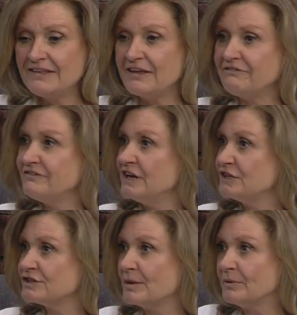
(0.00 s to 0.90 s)
they
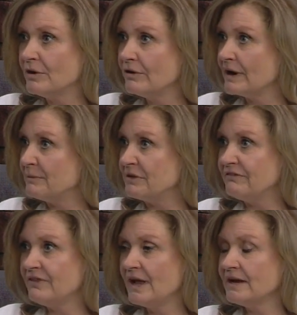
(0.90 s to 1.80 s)
finished our program
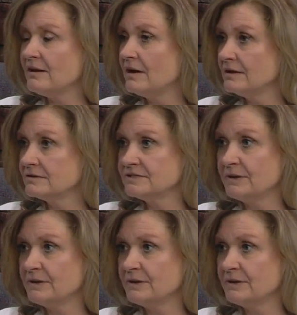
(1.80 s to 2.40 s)
with flying colors.